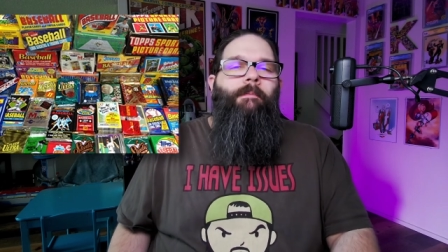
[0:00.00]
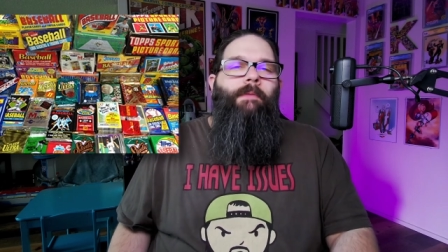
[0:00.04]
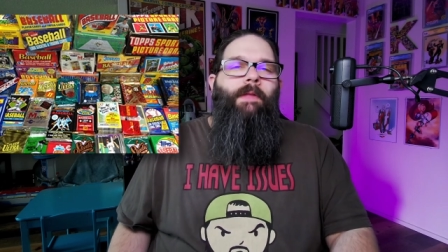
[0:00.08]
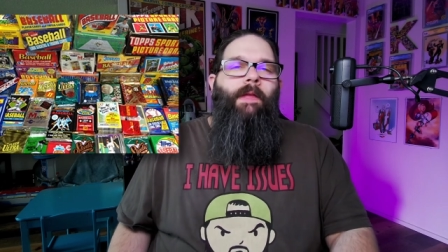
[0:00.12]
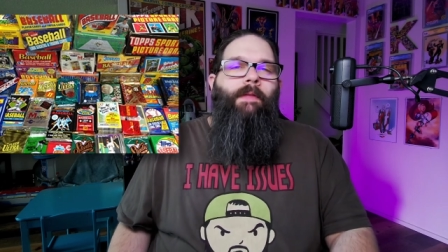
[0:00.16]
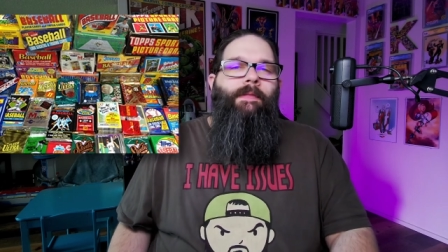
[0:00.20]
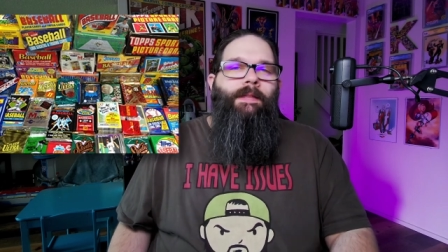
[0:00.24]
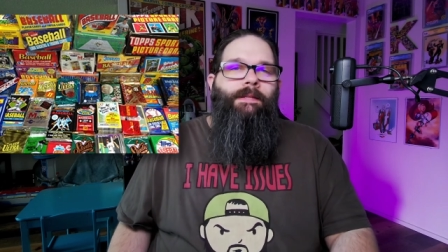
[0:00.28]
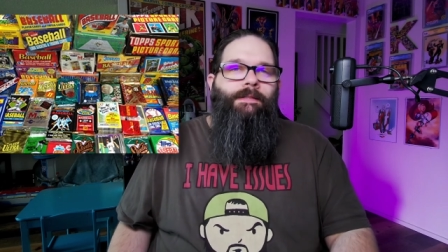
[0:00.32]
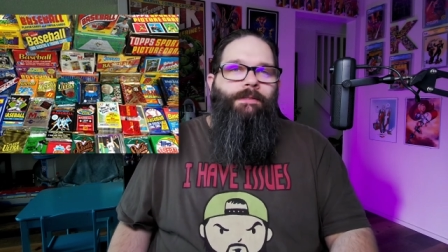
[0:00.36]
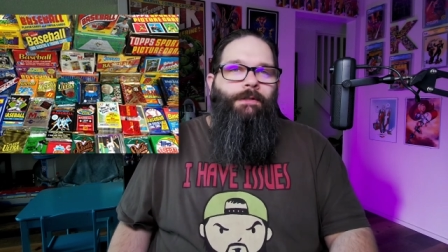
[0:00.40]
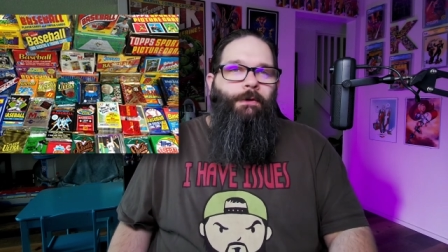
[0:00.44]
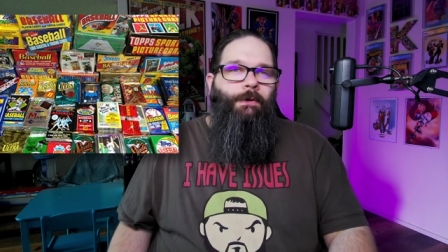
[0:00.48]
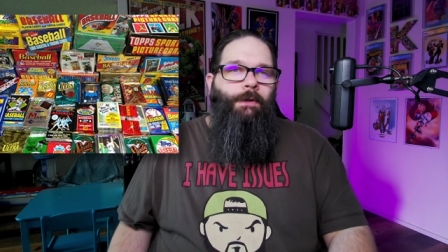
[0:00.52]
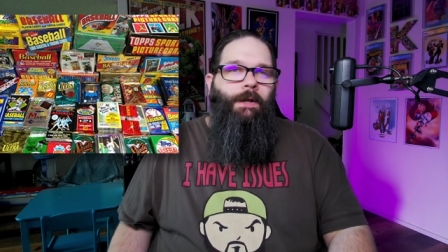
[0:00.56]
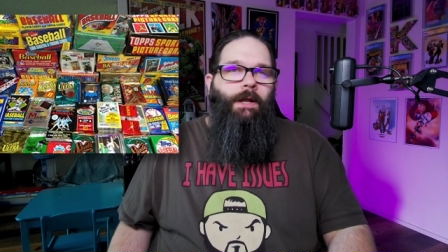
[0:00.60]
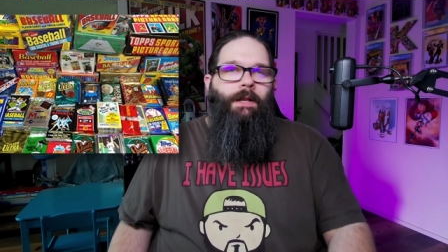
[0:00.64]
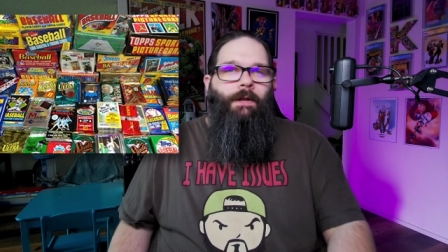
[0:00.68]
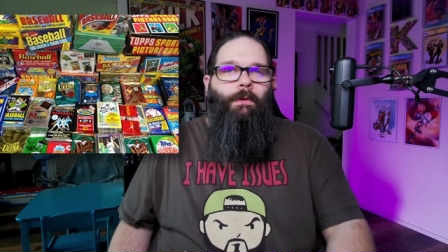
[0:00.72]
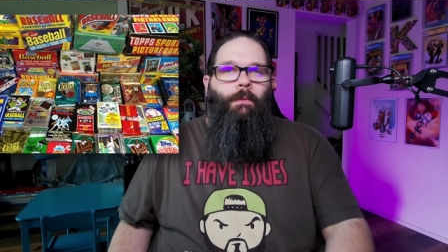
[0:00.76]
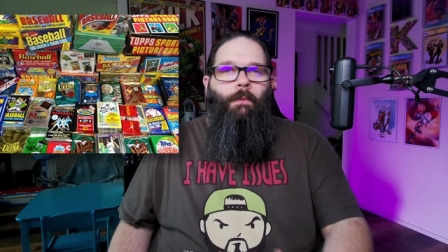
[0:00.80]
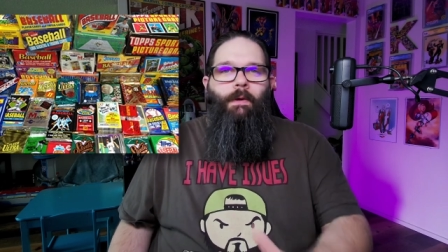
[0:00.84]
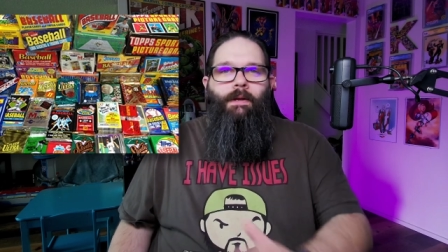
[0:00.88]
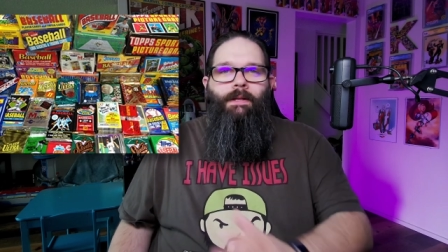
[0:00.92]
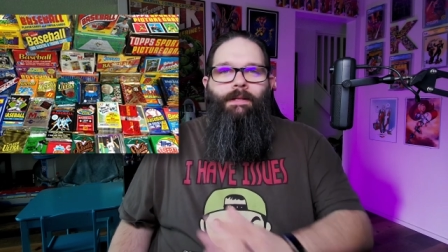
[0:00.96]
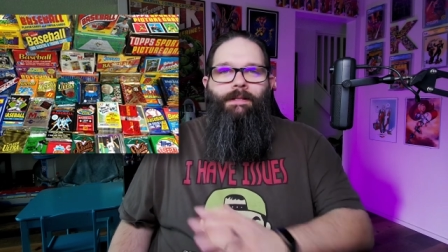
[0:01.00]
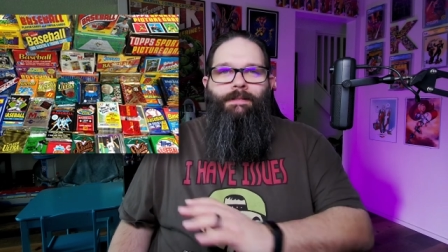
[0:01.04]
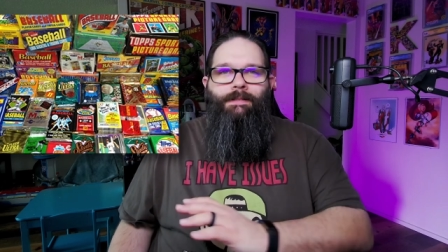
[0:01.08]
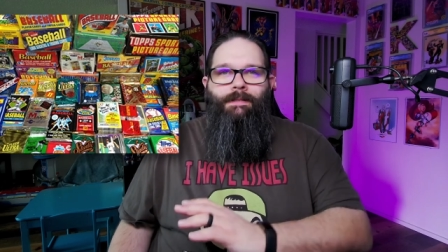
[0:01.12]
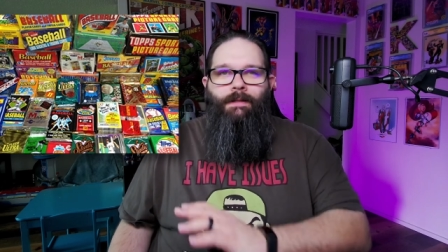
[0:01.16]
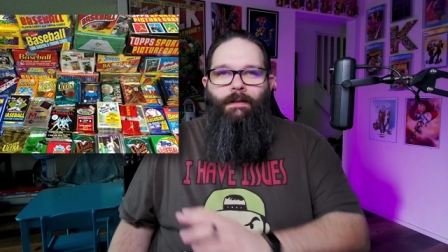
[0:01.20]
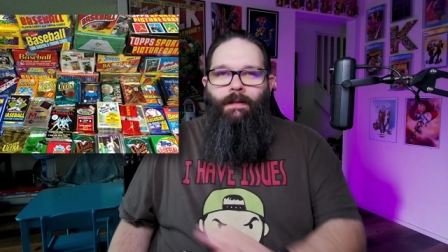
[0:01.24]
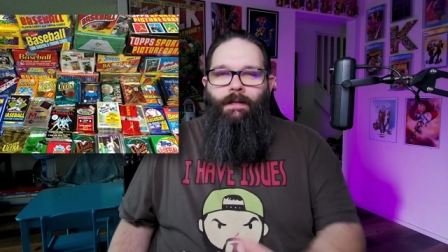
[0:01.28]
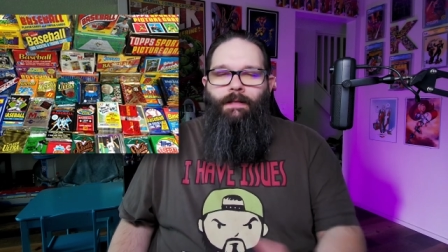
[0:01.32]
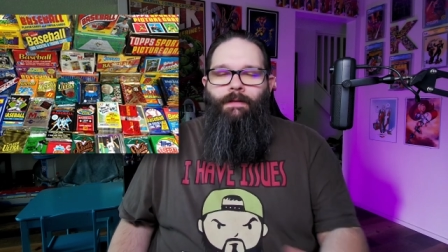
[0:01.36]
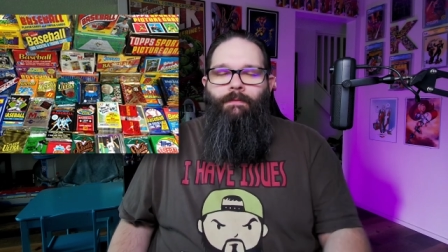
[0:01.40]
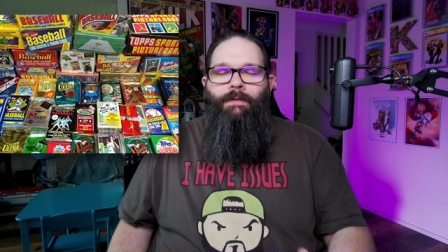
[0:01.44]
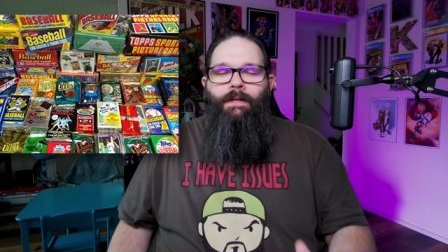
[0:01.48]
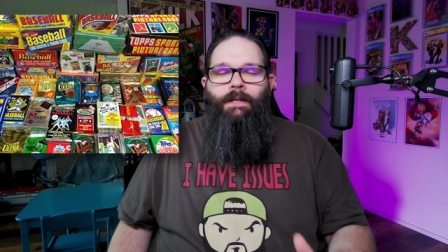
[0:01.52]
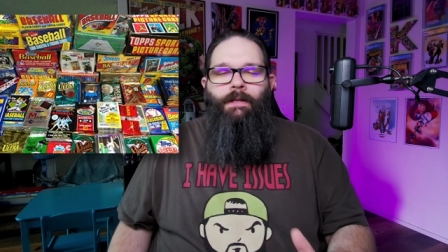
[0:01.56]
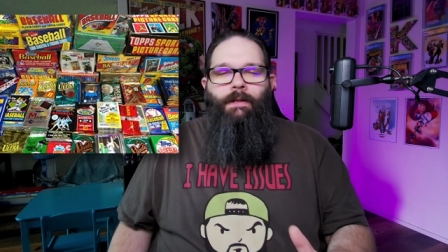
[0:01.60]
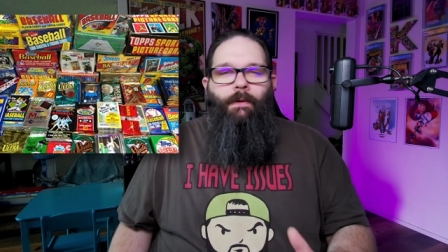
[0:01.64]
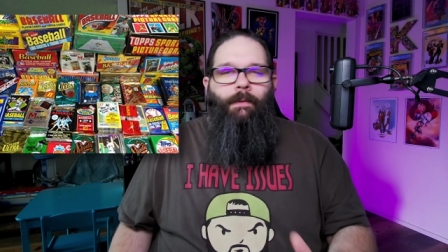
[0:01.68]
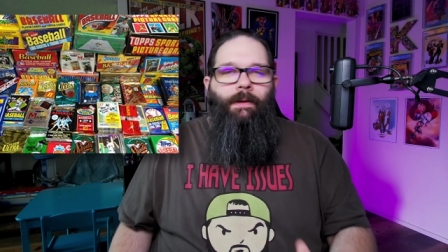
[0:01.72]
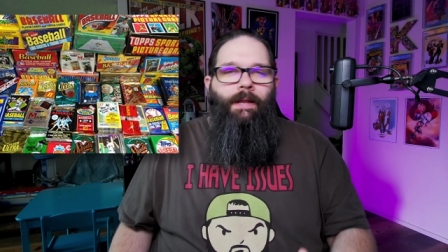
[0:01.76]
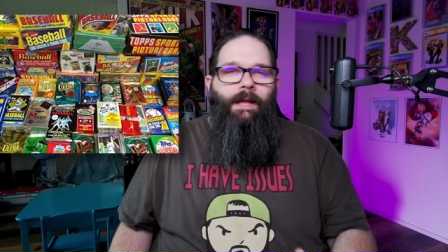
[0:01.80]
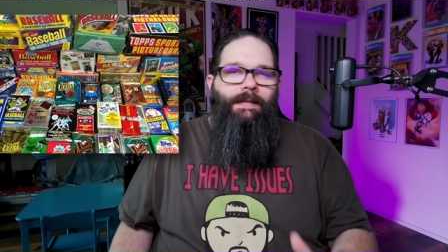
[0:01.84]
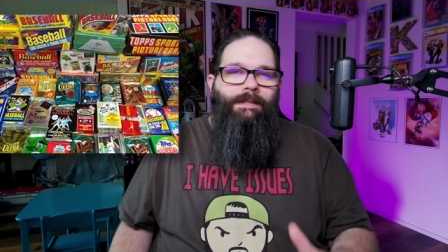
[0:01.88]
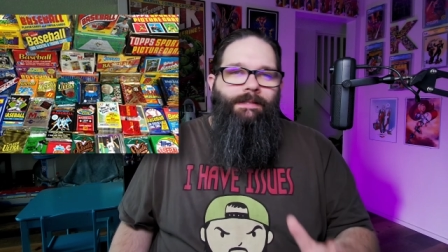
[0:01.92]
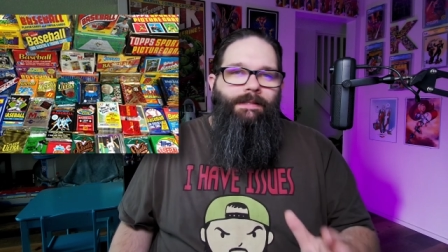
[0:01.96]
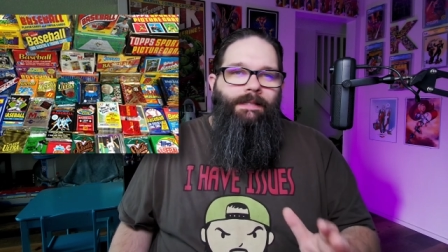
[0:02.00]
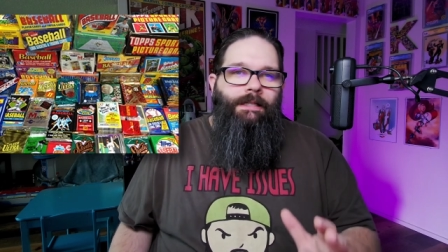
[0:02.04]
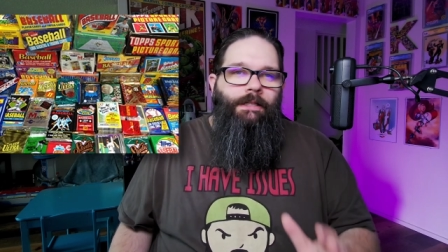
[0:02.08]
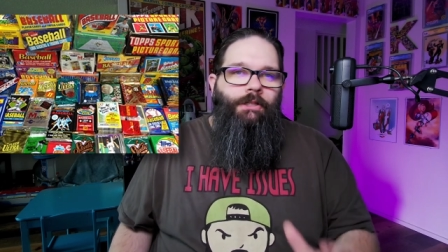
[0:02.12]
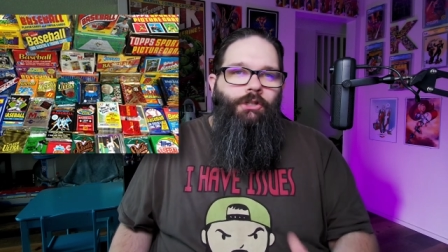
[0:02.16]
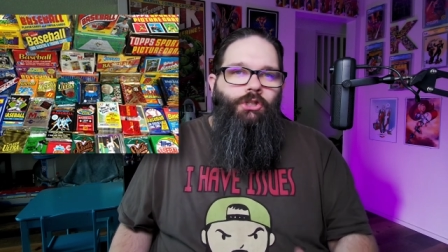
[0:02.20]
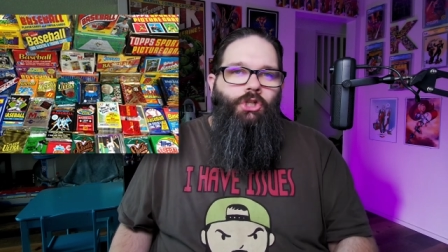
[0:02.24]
And this created what is collectively known as the